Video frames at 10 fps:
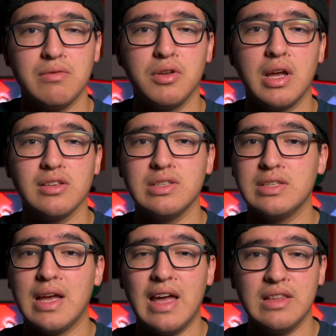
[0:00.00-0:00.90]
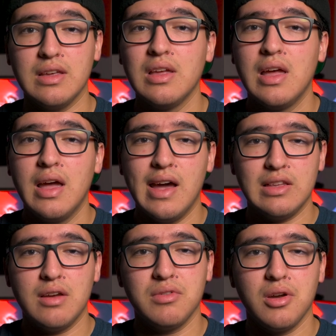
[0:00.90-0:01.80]
If you guys need to edit
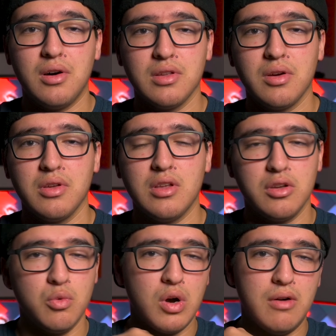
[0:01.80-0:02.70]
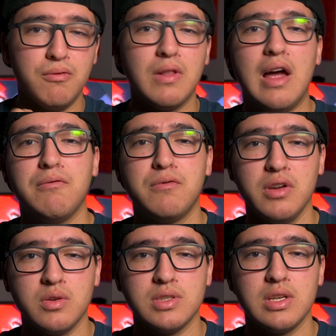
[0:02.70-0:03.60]
any of the audio, you know, you want a flat
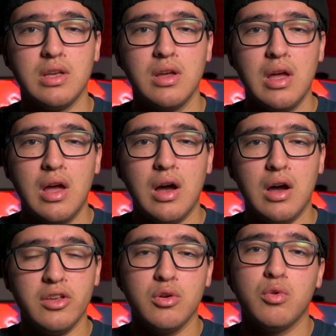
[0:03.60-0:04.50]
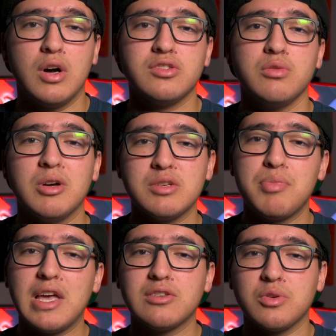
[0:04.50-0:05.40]
frequency. You don't want too much
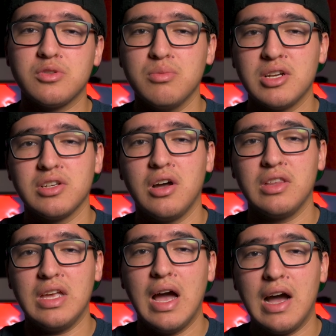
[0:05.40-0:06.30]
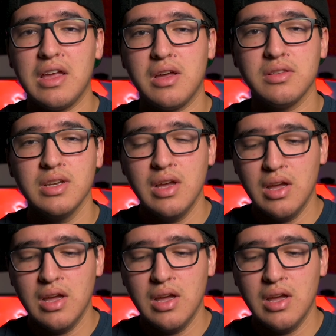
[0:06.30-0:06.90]
bass or too much on the high end.